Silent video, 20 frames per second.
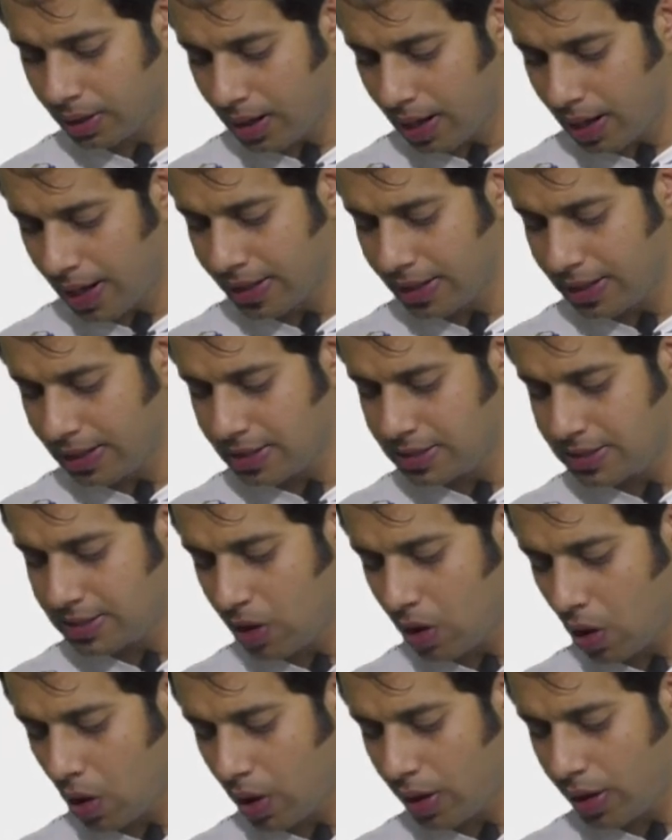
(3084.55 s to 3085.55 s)

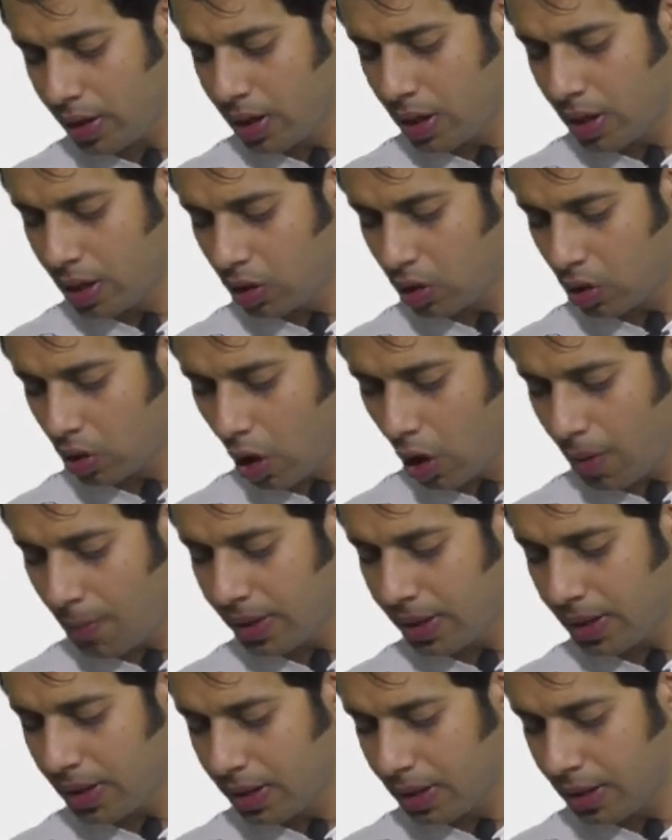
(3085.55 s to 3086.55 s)
ITC on
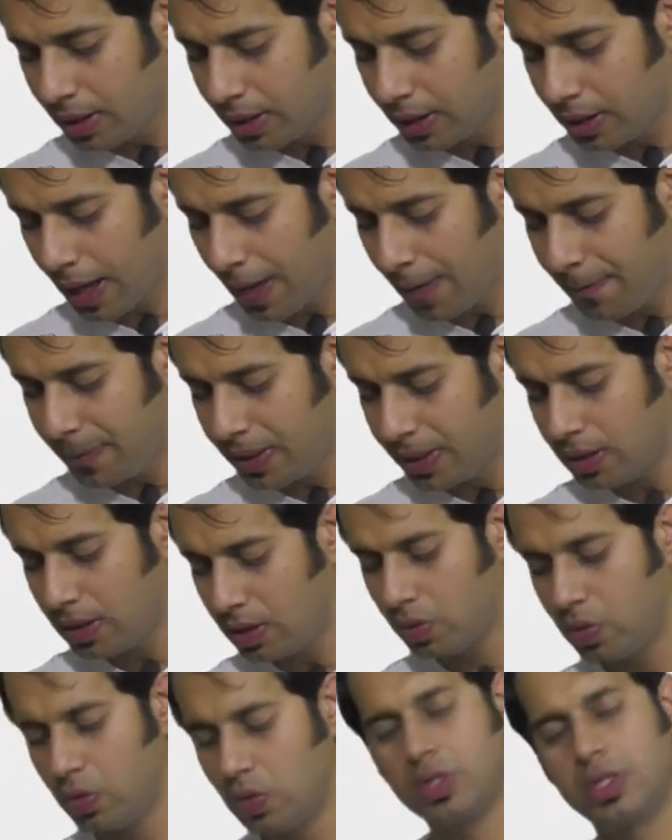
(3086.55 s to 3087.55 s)
common
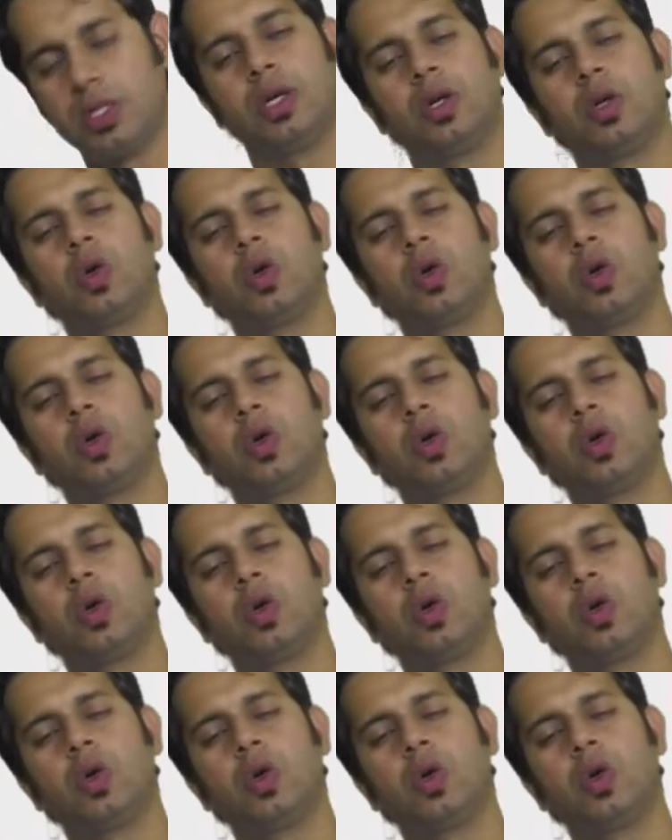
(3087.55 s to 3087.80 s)
capital goods.